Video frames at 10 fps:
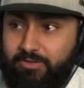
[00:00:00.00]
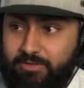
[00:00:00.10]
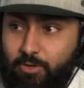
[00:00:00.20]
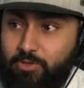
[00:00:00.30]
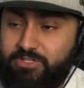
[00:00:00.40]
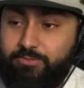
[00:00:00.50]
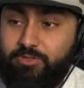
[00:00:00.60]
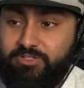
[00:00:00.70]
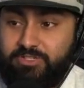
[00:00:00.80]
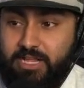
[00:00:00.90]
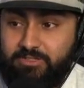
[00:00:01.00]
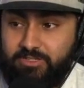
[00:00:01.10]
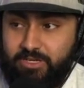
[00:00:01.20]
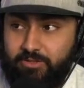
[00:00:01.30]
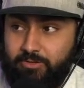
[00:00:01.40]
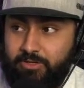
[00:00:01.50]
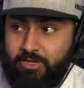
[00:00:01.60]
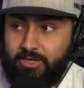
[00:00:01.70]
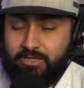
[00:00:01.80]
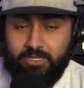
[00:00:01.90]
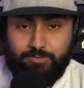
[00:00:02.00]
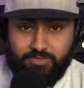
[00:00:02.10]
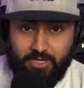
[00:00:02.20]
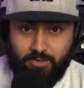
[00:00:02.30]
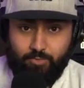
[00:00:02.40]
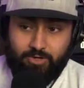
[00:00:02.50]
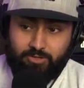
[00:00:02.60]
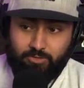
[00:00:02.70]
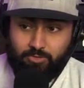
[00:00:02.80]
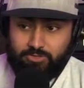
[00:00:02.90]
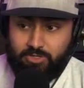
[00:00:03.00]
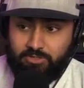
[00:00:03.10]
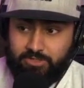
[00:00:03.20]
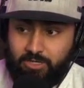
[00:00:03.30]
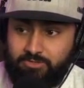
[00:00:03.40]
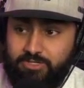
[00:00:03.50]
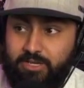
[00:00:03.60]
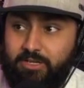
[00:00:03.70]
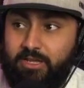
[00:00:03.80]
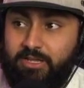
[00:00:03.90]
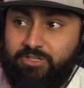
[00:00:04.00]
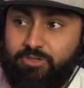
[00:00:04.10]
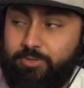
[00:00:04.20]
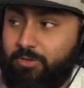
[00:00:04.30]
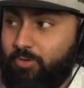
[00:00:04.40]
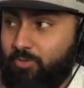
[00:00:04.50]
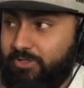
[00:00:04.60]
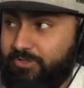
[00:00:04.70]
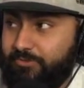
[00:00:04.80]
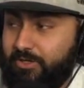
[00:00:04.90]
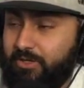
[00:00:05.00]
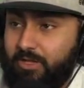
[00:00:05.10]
think that once he puts his hands together and kind of keeps Mark De La Rosa on the outside, he should be able to win this fight